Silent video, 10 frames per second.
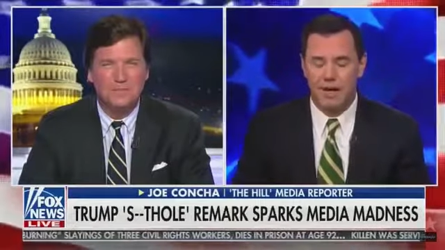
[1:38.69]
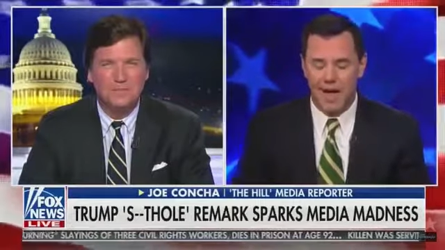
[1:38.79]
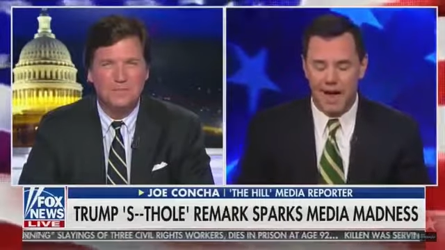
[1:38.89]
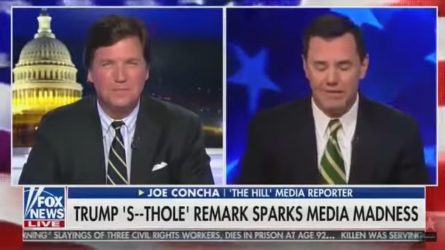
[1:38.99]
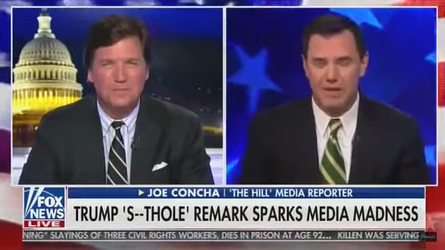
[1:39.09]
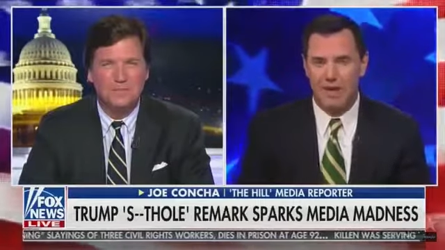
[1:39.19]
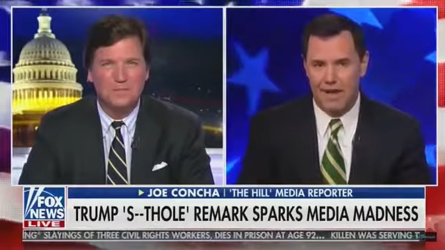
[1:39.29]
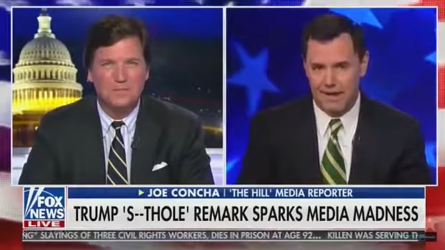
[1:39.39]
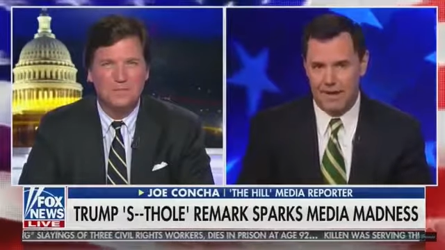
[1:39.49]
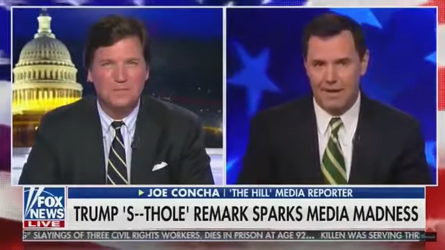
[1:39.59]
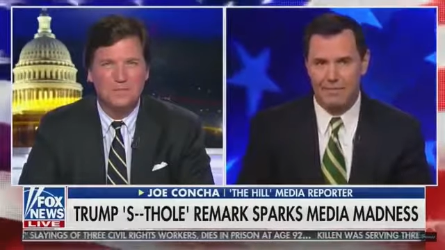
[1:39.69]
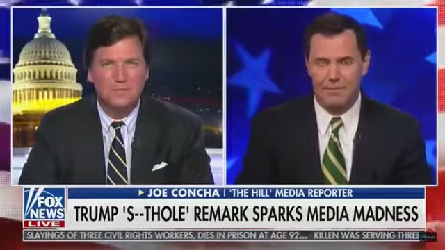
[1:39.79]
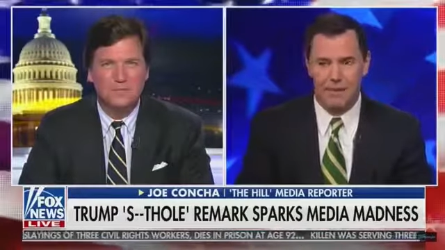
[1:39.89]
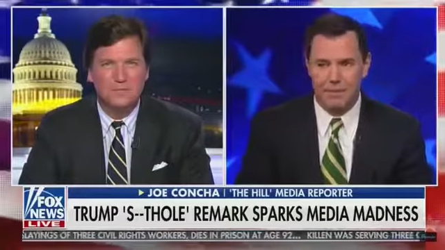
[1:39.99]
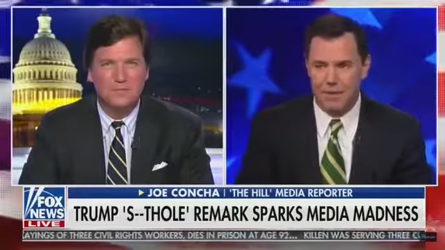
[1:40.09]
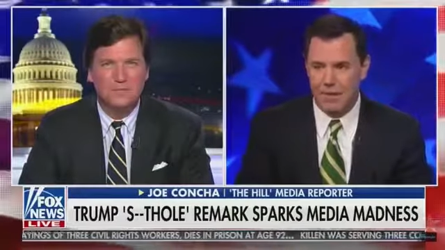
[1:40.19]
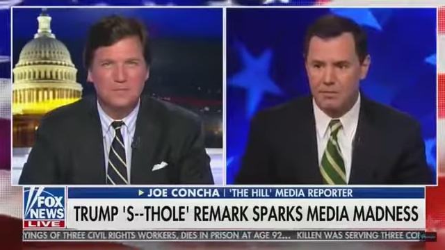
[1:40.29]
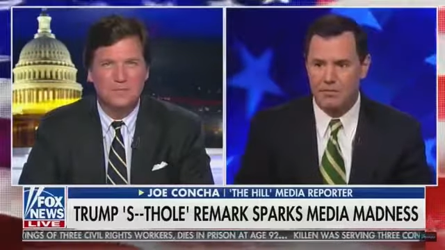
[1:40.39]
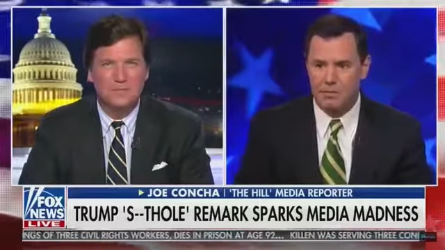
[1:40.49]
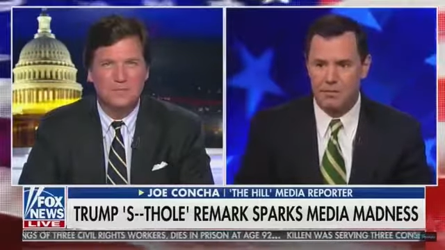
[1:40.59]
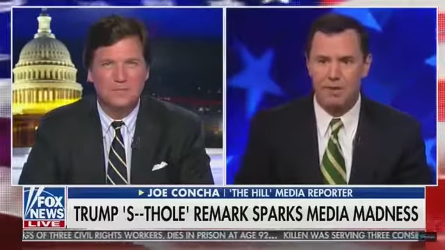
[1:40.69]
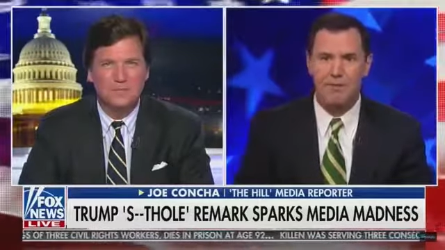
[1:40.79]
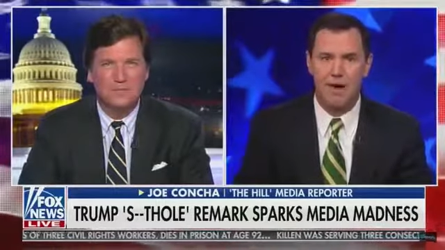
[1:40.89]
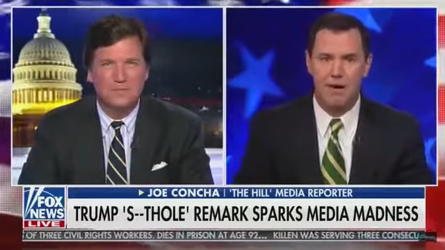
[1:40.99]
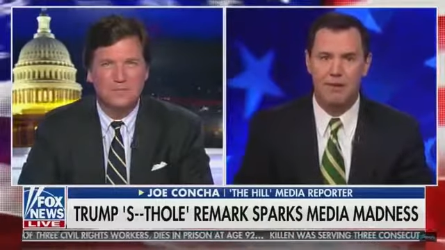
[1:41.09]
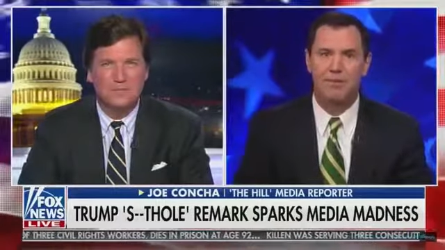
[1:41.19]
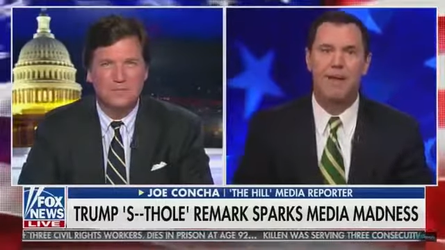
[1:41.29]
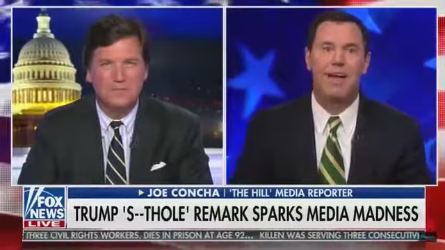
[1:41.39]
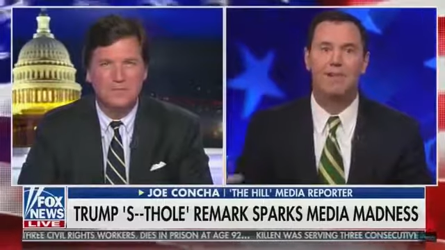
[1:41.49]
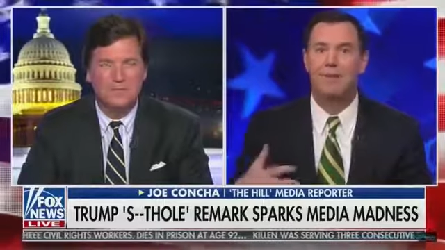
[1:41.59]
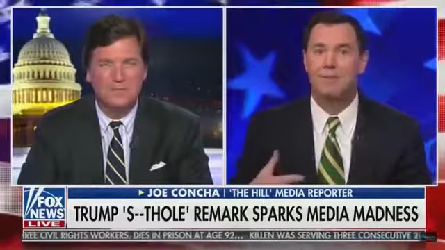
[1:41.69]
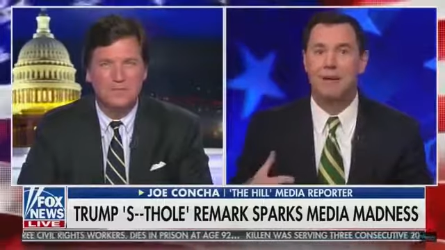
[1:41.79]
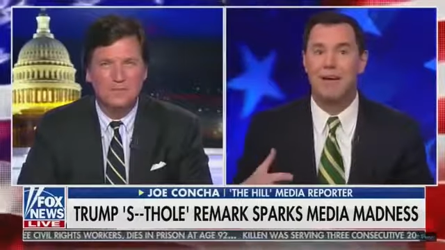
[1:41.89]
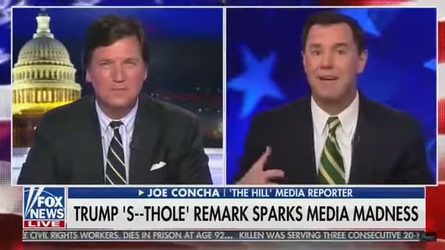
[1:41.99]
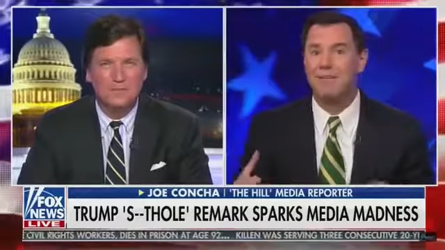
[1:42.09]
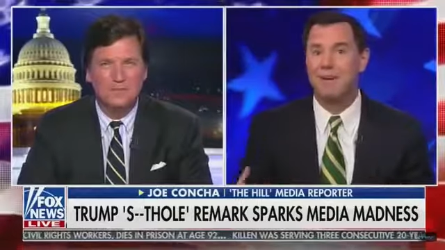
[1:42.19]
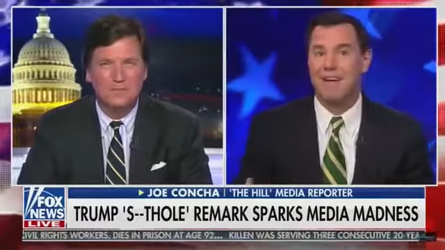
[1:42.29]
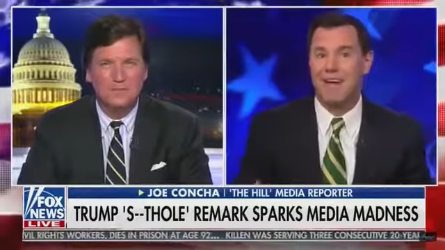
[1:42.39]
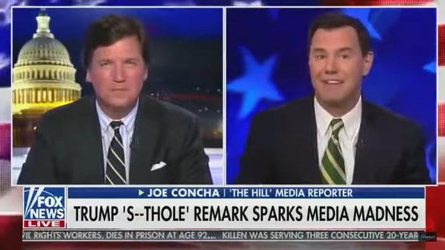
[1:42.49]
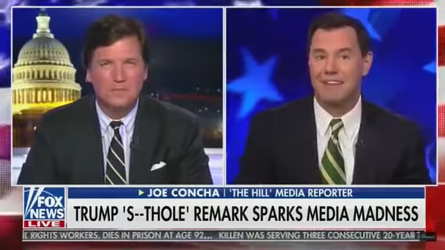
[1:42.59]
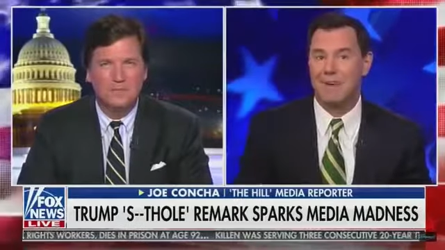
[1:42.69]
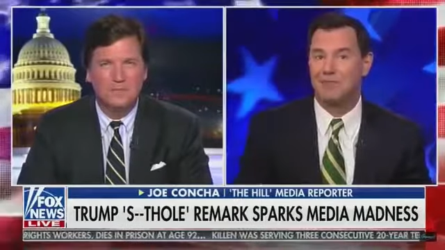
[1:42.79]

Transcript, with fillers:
Speaker 1: After that, it, it becomes simply a matter of, hey, look at me, I'm being edgy, I'm